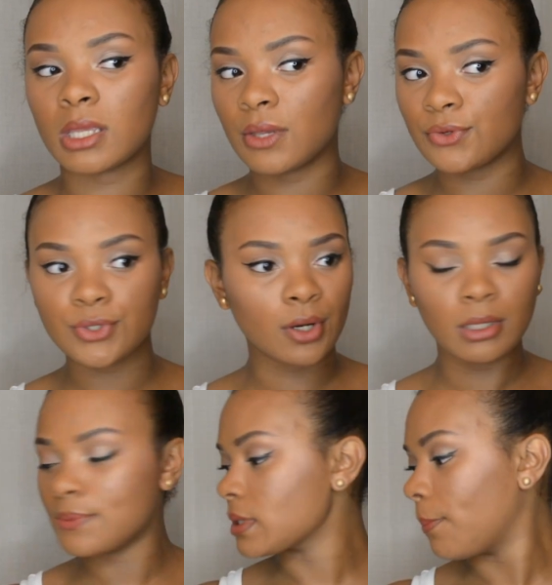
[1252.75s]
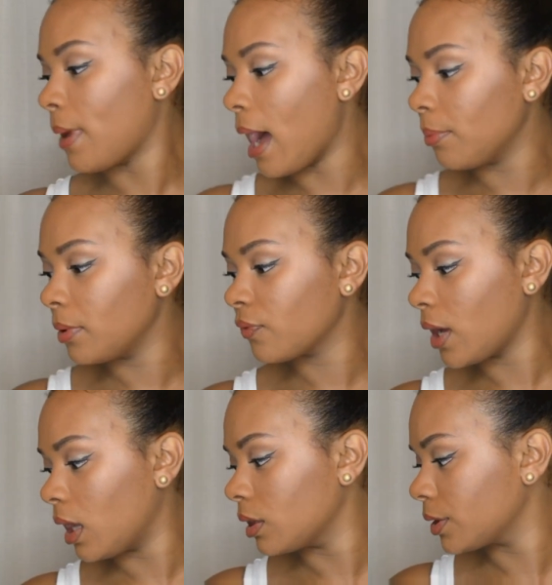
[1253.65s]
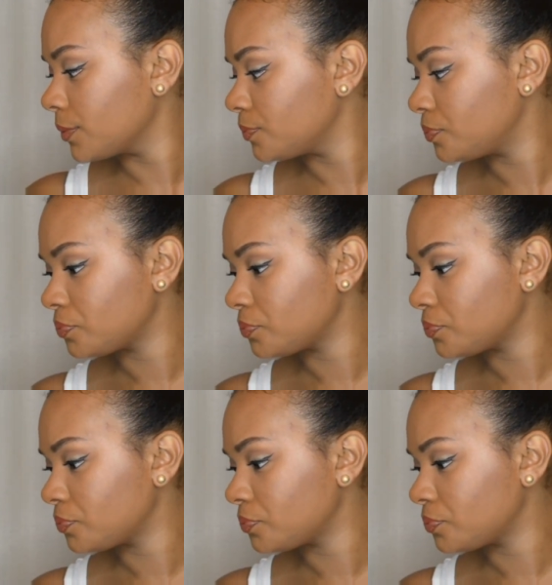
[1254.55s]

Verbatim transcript: it gives your lips a pop of color